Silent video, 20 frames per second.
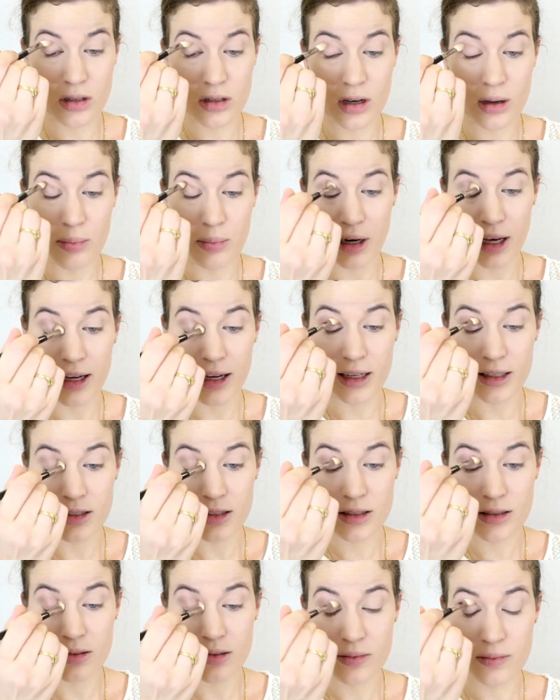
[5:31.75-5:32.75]
apply
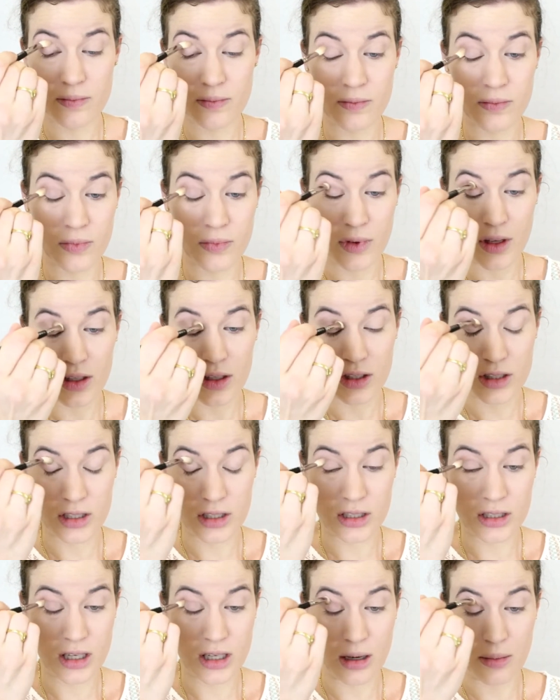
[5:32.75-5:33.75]
it.
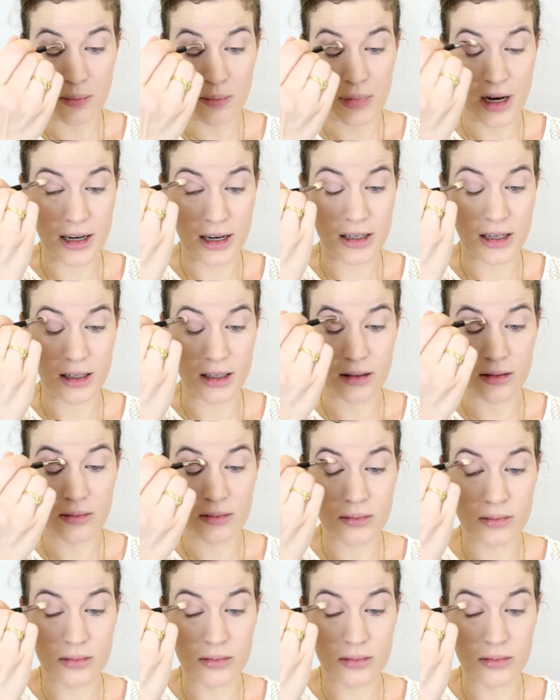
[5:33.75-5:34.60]
Just keep blending.